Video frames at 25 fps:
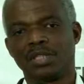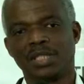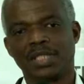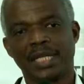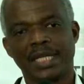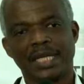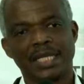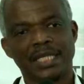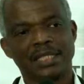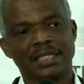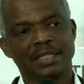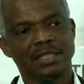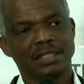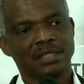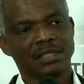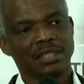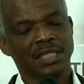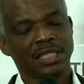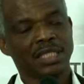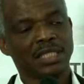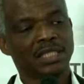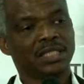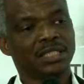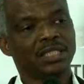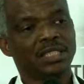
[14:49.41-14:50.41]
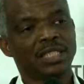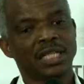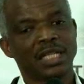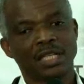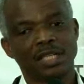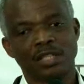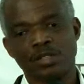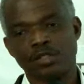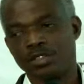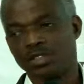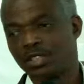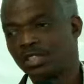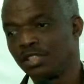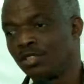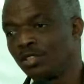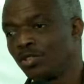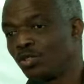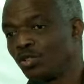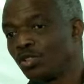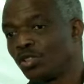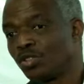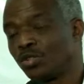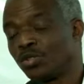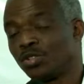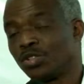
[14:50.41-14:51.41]
that Nigeria
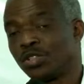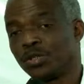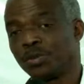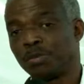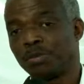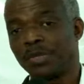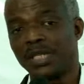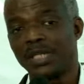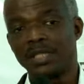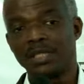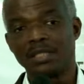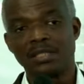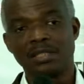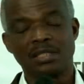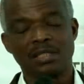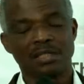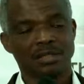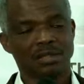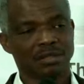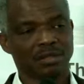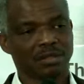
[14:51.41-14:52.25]
continues to spend